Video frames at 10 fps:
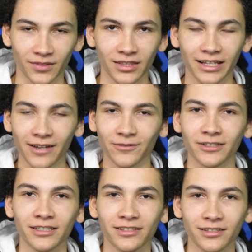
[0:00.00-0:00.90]
the
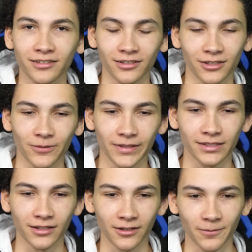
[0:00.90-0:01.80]
average US
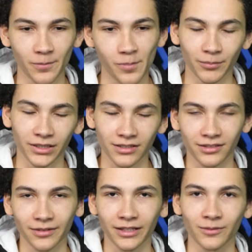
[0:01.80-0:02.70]
income. But
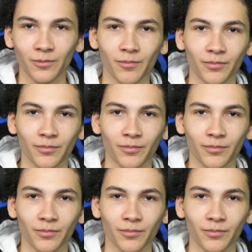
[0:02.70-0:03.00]
that